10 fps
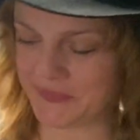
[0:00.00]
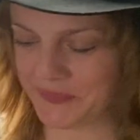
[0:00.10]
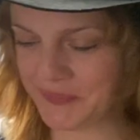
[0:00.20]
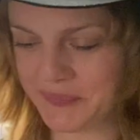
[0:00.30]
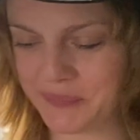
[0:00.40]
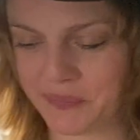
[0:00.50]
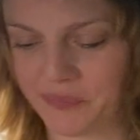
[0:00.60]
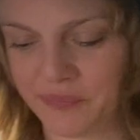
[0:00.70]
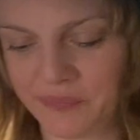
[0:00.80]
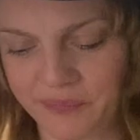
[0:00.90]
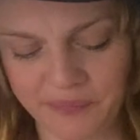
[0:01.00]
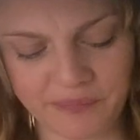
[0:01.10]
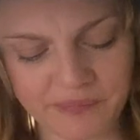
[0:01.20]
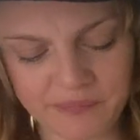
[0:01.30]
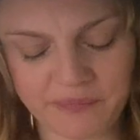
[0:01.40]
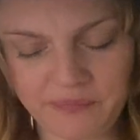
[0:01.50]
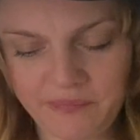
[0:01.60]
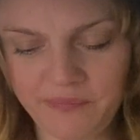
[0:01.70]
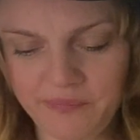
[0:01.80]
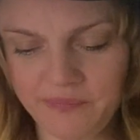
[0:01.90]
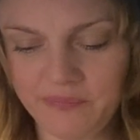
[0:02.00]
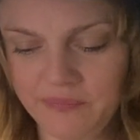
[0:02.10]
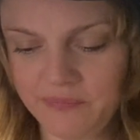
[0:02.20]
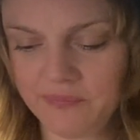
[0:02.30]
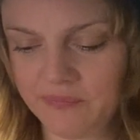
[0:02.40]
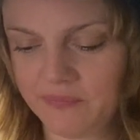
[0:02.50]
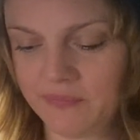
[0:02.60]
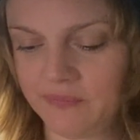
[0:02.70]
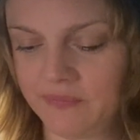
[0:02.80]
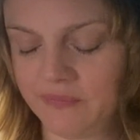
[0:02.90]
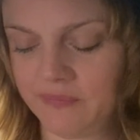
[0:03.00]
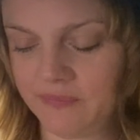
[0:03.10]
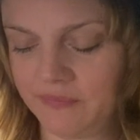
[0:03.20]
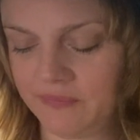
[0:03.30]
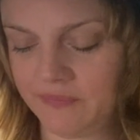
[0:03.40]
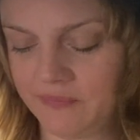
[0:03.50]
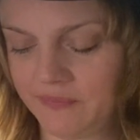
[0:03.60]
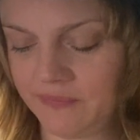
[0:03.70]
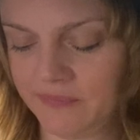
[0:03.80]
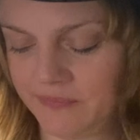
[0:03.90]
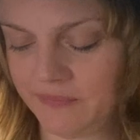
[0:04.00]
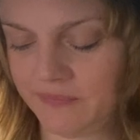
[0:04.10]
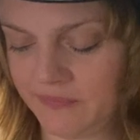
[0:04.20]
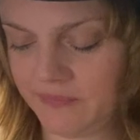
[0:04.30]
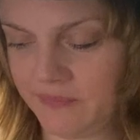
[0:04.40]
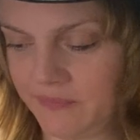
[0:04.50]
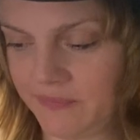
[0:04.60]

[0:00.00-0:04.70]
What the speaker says: No one is speaking in this clip.